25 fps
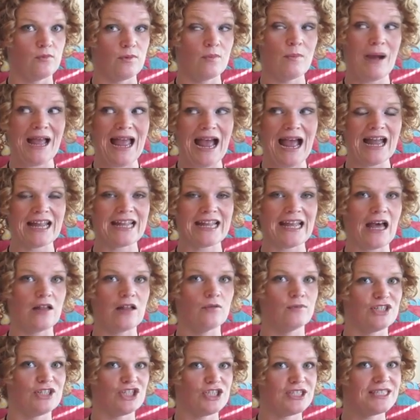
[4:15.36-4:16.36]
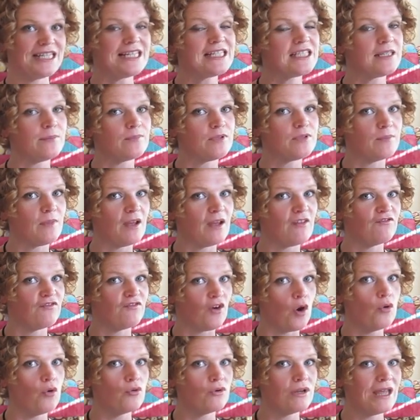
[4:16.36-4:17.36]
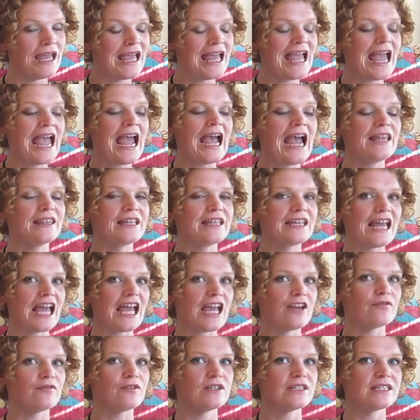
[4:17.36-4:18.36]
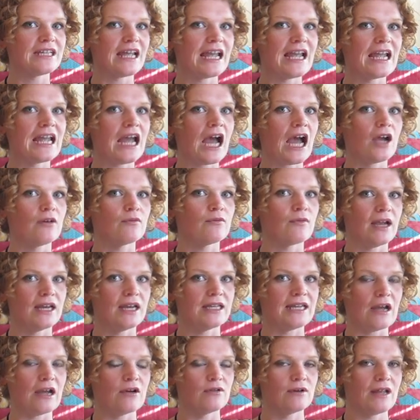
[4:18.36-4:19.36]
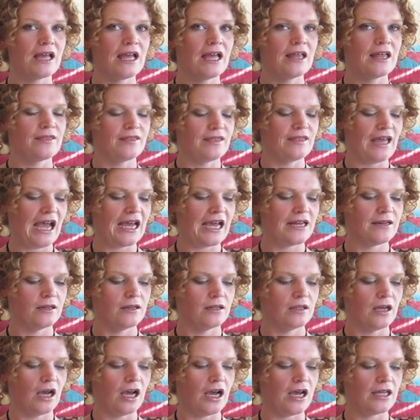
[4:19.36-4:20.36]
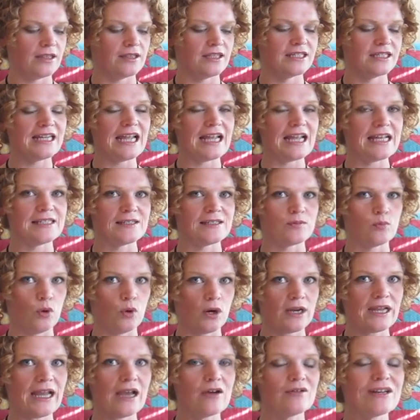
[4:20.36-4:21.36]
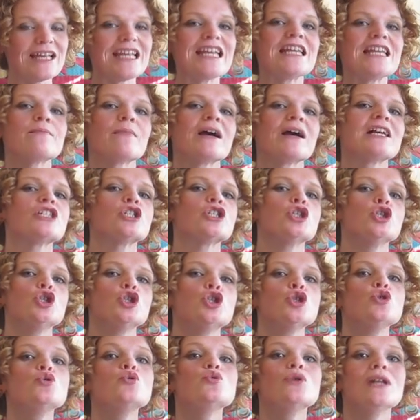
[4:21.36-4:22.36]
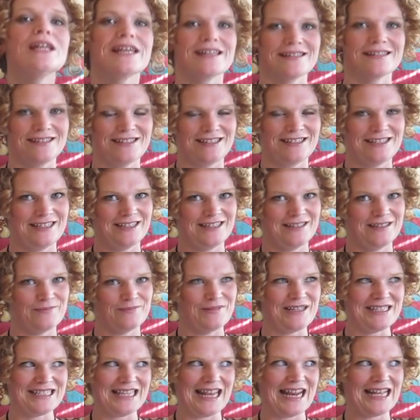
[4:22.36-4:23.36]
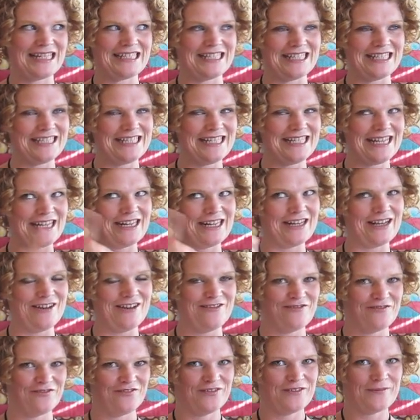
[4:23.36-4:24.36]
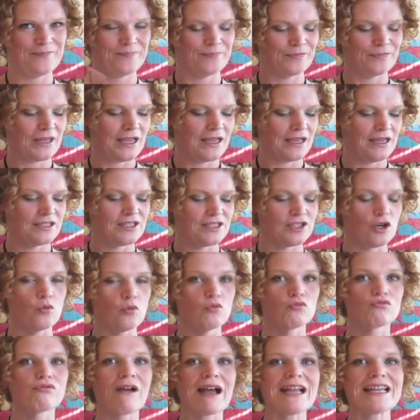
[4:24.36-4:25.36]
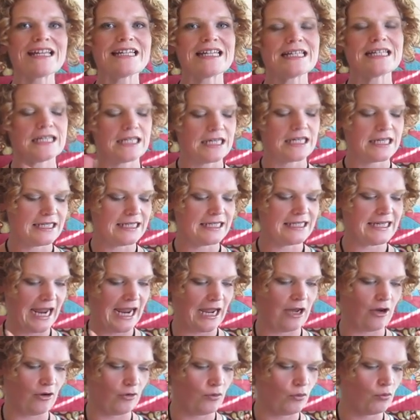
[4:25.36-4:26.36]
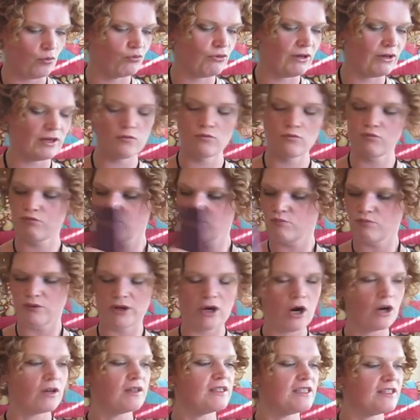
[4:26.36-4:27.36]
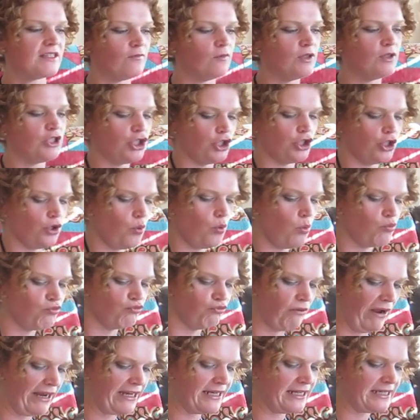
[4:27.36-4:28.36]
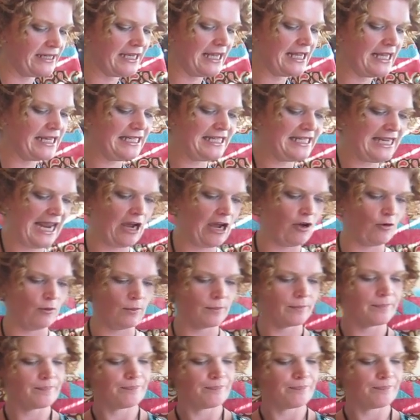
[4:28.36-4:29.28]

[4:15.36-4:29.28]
my iCal, which syncs up to my phone, and then every day I write out that uh, the day's workout in my to-do list because I like to check it up. So write it down. Re regardless of what you do, write it down.